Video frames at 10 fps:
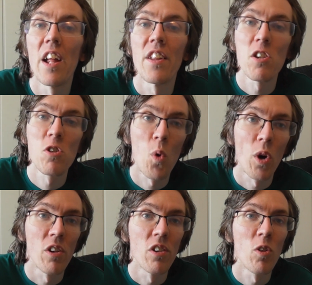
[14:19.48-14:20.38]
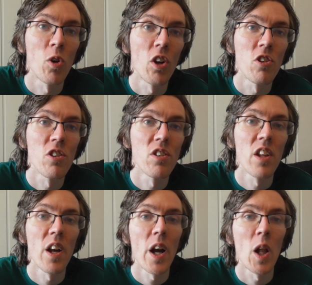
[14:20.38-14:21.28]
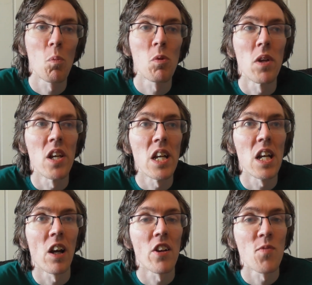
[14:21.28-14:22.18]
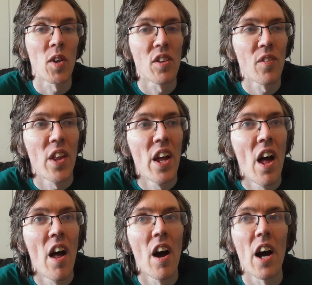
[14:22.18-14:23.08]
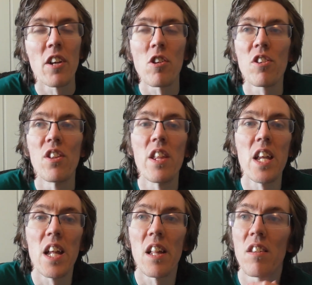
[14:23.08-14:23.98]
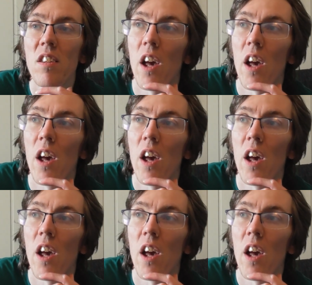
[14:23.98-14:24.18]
it sort of just helps me realize that I just need